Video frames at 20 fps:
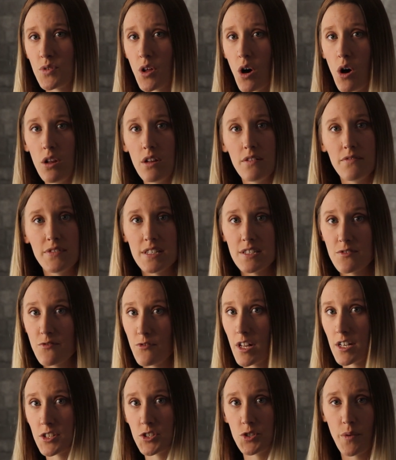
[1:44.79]
with all of this
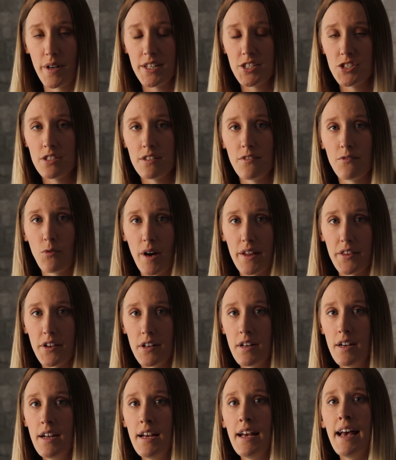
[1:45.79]
fluctuation of
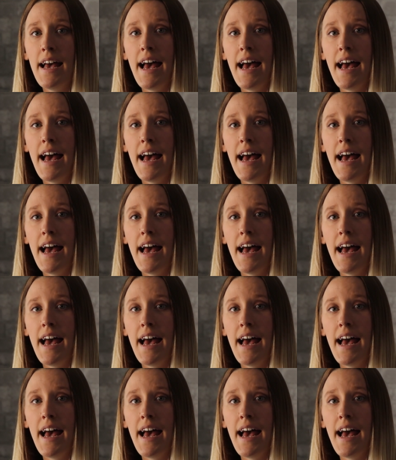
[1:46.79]
weather